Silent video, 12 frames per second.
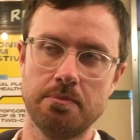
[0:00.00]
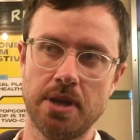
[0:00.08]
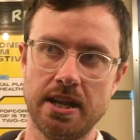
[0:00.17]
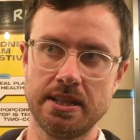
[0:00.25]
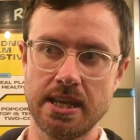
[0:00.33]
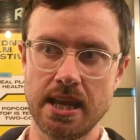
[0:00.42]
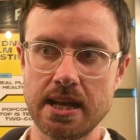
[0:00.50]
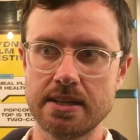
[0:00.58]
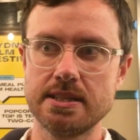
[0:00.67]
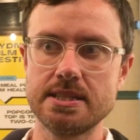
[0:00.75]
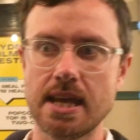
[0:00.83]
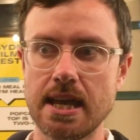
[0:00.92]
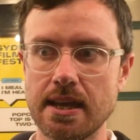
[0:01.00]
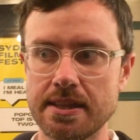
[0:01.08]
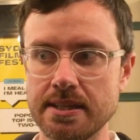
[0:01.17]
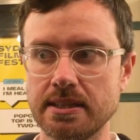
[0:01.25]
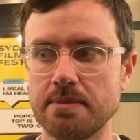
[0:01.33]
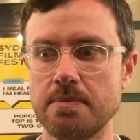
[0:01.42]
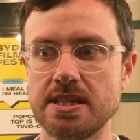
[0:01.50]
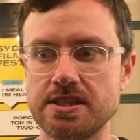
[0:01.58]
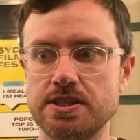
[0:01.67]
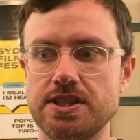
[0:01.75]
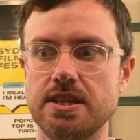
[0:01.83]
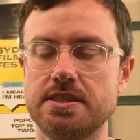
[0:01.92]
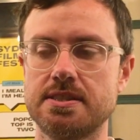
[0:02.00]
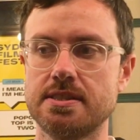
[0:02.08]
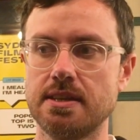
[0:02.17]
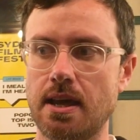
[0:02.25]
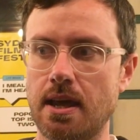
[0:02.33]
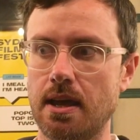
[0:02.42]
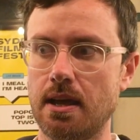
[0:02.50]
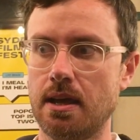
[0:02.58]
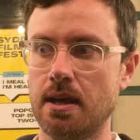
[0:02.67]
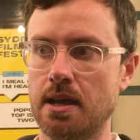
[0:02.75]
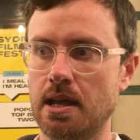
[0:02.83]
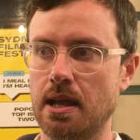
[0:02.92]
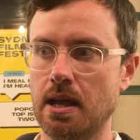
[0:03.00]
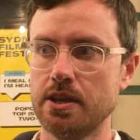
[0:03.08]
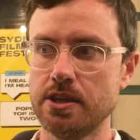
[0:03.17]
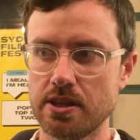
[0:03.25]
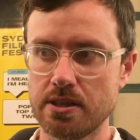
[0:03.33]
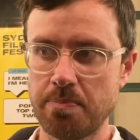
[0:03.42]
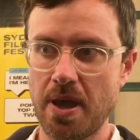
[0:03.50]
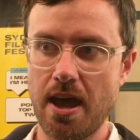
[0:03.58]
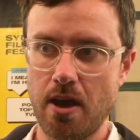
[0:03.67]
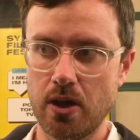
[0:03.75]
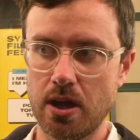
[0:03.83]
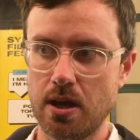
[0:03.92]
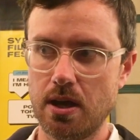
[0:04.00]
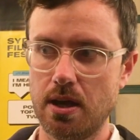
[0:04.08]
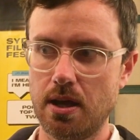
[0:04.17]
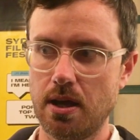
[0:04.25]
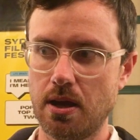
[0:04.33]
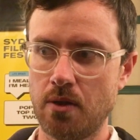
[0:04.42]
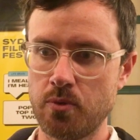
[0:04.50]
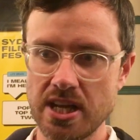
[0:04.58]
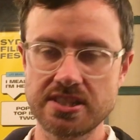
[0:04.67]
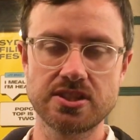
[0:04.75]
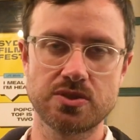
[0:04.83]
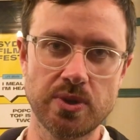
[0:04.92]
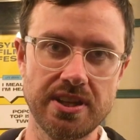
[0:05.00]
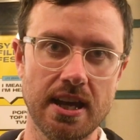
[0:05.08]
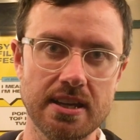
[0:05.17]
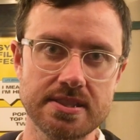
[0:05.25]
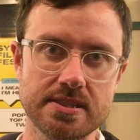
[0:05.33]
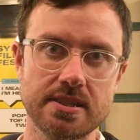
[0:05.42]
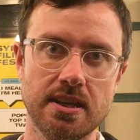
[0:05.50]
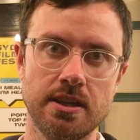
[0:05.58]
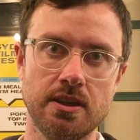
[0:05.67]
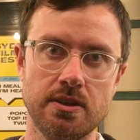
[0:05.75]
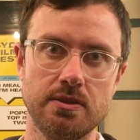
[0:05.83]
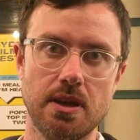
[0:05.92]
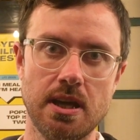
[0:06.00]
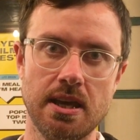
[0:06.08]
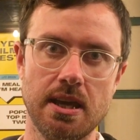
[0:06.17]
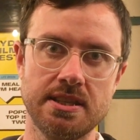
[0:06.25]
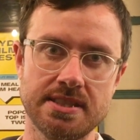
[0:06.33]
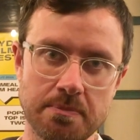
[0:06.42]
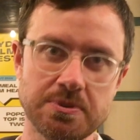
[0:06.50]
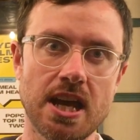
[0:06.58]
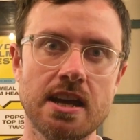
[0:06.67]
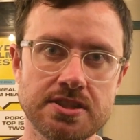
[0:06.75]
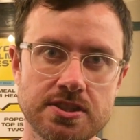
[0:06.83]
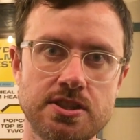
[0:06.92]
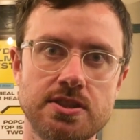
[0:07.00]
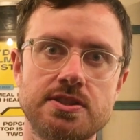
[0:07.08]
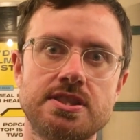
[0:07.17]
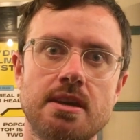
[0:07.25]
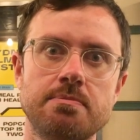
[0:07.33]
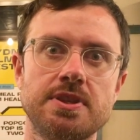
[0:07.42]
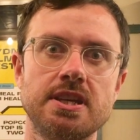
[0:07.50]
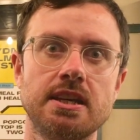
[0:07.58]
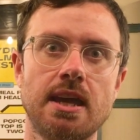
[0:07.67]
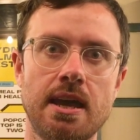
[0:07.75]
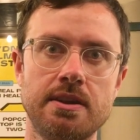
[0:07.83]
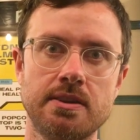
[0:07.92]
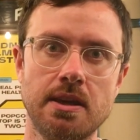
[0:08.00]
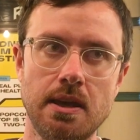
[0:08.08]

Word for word: But at the end of the day, I think the message is, the power rests with us. It's up to us to do something. And